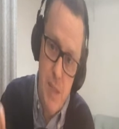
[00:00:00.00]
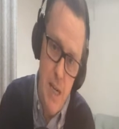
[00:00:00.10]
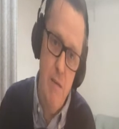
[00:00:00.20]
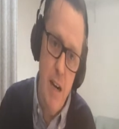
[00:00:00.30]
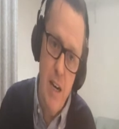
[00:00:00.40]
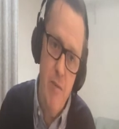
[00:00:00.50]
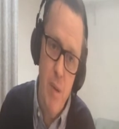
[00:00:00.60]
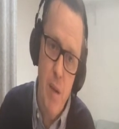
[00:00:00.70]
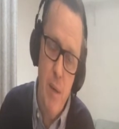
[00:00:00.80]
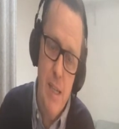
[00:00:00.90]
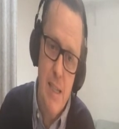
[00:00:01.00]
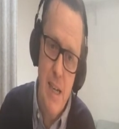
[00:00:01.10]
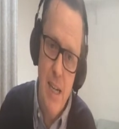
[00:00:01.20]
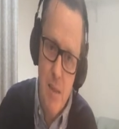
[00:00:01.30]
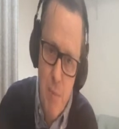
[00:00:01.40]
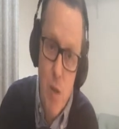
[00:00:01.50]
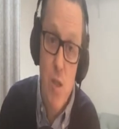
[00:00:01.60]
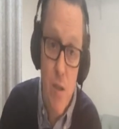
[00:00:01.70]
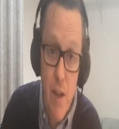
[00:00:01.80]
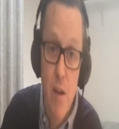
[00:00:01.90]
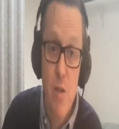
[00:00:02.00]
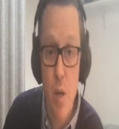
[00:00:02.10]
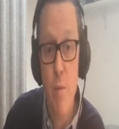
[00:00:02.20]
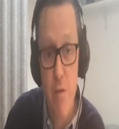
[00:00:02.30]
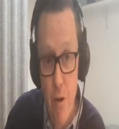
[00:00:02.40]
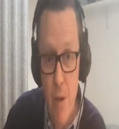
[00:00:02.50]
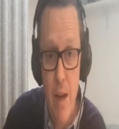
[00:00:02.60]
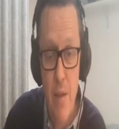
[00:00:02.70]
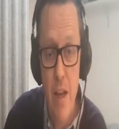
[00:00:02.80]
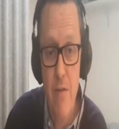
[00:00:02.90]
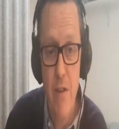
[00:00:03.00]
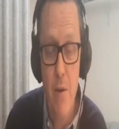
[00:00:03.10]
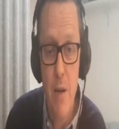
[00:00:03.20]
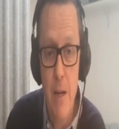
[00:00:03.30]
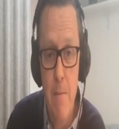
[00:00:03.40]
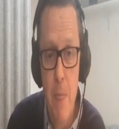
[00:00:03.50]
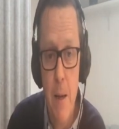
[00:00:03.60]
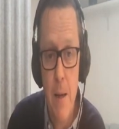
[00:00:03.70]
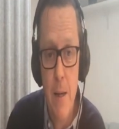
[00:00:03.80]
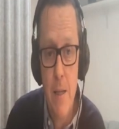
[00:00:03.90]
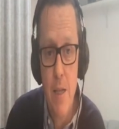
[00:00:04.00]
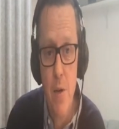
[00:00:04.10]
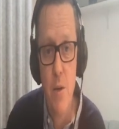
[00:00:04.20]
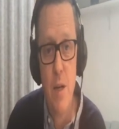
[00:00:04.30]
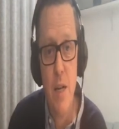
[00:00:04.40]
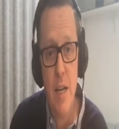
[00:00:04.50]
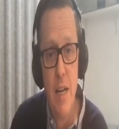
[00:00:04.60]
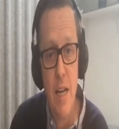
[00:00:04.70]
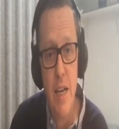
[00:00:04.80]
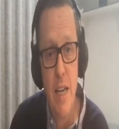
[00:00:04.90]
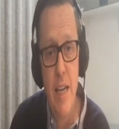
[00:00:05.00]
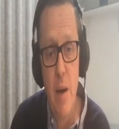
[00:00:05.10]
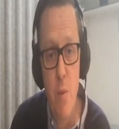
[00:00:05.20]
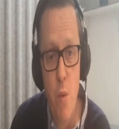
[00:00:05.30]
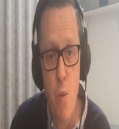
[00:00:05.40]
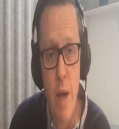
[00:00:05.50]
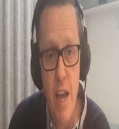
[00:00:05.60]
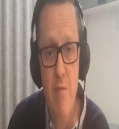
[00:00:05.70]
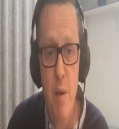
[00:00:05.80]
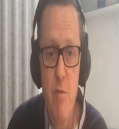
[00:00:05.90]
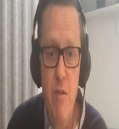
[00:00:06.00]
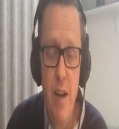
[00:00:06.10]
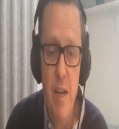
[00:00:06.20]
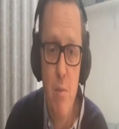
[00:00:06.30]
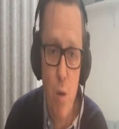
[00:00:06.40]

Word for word: directly from people inside, and most of those come through that phone line. So yeah, we have been providing